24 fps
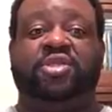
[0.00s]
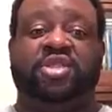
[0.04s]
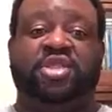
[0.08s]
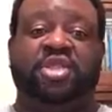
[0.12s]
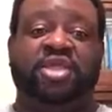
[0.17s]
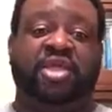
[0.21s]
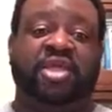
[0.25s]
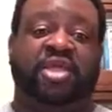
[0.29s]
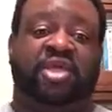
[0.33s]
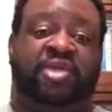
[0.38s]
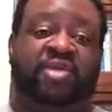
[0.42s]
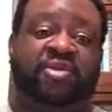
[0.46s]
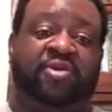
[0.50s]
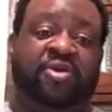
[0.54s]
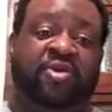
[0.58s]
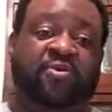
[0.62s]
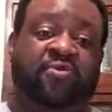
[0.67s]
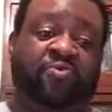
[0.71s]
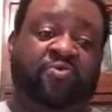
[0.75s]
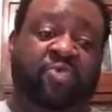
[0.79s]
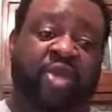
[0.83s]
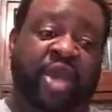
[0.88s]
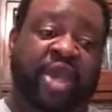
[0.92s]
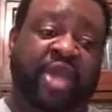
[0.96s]
The
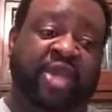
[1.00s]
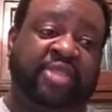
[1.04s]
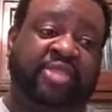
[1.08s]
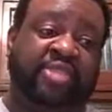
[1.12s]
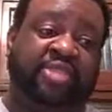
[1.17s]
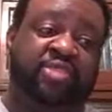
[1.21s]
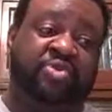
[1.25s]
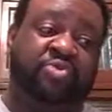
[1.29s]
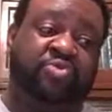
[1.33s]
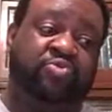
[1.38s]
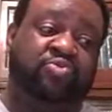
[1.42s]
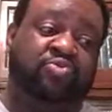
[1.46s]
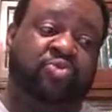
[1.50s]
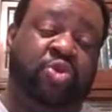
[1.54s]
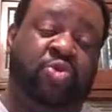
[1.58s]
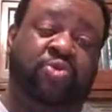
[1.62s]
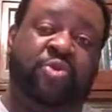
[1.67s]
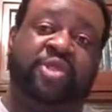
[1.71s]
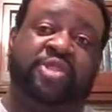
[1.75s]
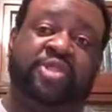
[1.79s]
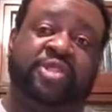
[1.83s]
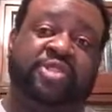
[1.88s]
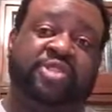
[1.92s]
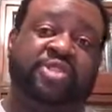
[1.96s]
way to
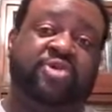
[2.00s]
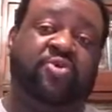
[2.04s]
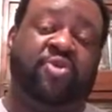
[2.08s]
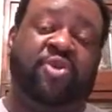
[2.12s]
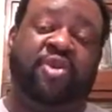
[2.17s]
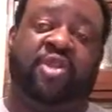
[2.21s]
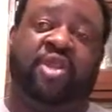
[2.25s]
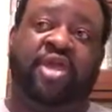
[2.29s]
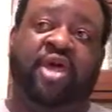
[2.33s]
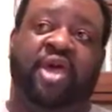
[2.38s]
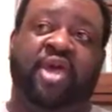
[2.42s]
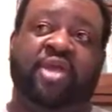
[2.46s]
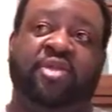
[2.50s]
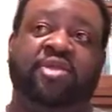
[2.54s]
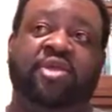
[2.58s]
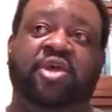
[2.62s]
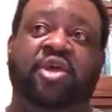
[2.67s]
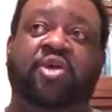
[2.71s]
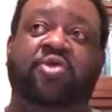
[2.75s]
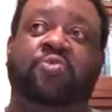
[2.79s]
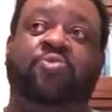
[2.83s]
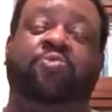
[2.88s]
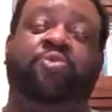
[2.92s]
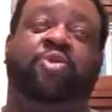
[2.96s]
ruin the storyline
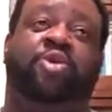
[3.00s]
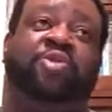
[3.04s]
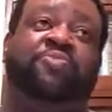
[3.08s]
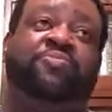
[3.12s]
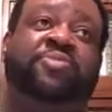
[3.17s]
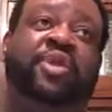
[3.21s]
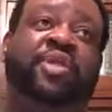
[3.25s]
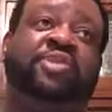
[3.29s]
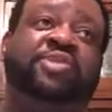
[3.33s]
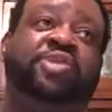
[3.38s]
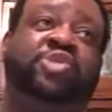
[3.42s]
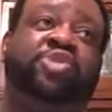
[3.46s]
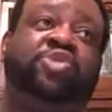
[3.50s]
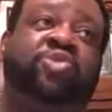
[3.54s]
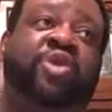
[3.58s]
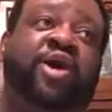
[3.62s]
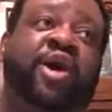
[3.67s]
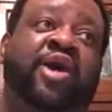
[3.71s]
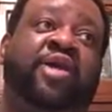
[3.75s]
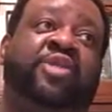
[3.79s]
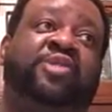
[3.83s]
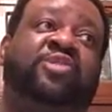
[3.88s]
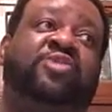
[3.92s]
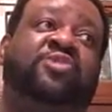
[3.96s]
would have been to
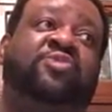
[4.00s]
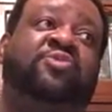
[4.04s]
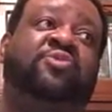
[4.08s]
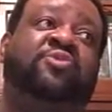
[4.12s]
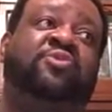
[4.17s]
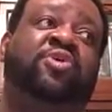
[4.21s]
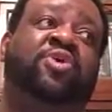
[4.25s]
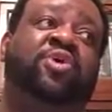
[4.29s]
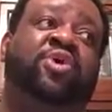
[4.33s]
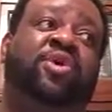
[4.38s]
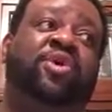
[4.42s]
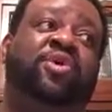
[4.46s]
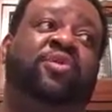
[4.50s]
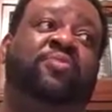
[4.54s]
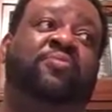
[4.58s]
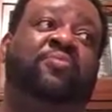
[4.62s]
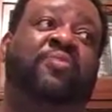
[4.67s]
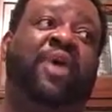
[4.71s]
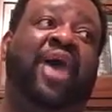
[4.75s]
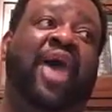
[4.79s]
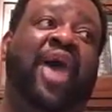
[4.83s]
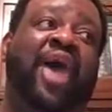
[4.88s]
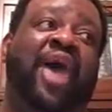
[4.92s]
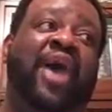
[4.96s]
try to
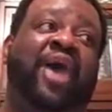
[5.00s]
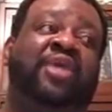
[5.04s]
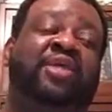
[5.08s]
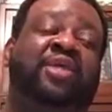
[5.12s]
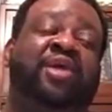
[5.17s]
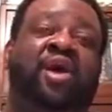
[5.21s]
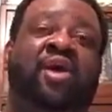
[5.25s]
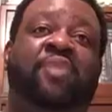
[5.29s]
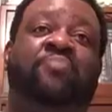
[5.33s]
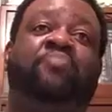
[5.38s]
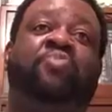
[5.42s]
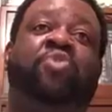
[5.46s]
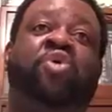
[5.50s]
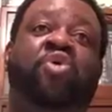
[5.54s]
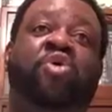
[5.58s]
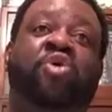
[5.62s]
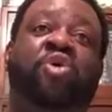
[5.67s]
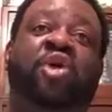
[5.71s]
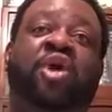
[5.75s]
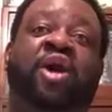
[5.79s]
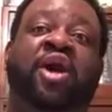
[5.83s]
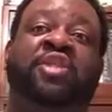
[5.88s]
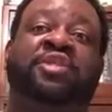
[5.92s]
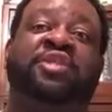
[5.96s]
add a
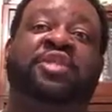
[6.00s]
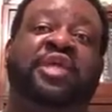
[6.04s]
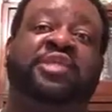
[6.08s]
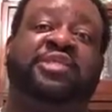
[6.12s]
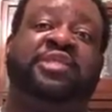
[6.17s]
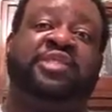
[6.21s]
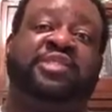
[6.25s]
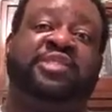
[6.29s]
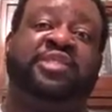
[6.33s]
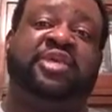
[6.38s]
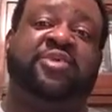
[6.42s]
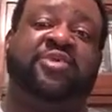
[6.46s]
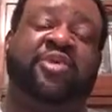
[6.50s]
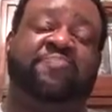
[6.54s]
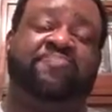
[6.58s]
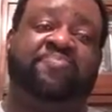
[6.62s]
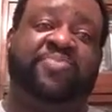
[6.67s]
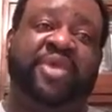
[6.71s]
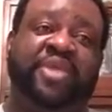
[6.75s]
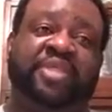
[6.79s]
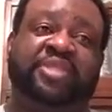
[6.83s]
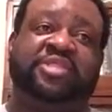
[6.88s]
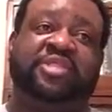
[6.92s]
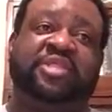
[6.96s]
more unnecessary
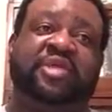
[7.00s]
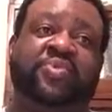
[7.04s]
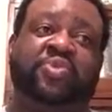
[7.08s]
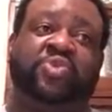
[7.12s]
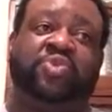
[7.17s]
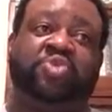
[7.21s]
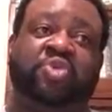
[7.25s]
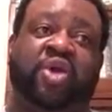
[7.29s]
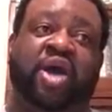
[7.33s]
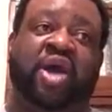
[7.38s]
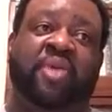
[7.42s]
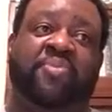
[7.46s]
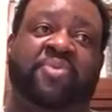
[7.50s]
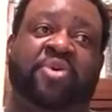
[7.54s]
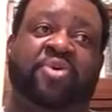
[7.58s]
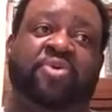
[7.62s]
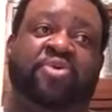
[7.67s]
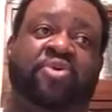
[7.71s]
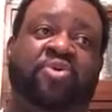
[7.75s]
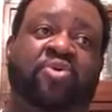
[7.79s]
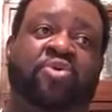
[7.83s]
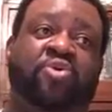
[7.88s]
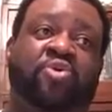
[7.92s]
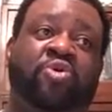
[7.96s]
bits of
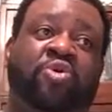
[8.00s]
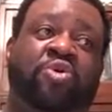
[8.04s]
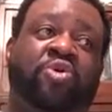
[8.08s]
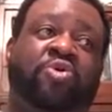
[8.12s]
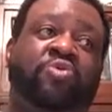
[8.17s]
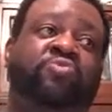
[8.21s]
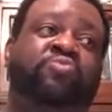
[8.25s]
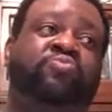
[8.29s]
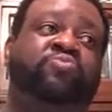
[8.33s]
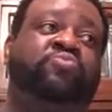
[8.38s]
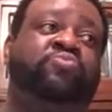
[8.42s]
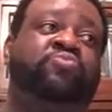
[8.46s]
drama or